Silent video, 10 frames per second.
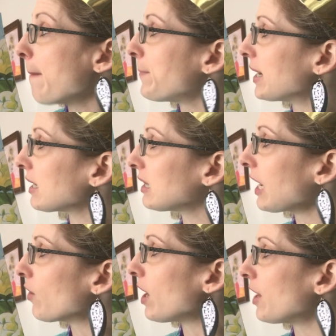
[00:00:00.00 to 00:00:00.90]
But
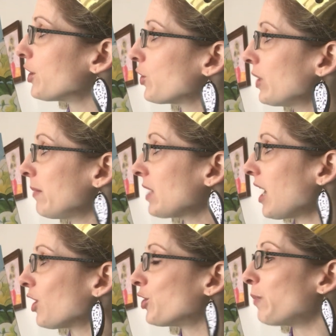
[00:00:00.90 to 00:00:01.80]
Clara, the
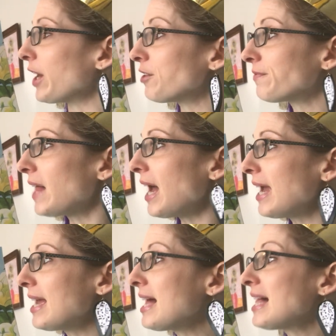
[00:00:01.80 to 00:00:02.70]
cream-colored butterfly,
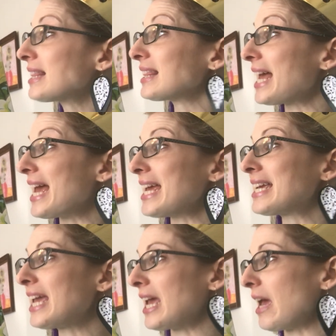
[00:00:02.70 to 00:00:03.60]
lay
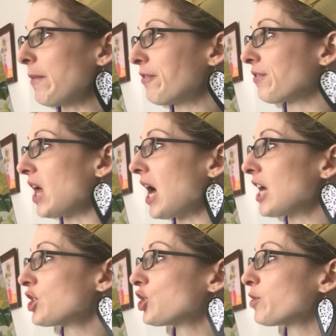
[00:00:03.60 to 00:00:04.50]

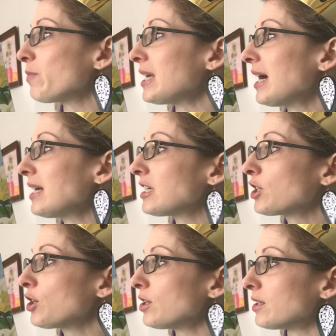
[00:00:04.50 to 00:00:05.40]
camouflaged behind a
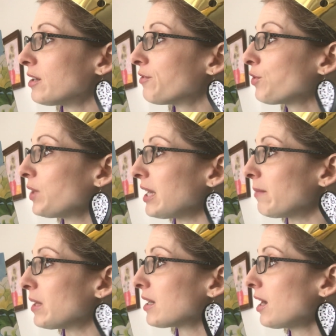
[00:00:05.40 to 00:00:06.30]
curtain of
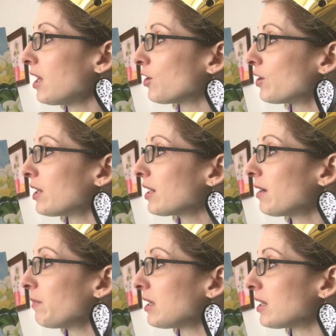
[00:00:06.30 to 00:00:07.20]
cream-colored
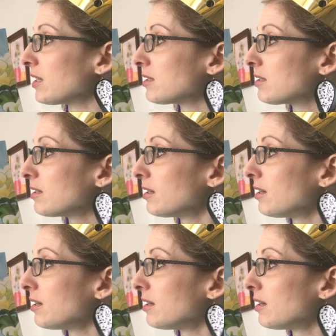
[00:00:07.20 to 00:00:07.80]
camellias.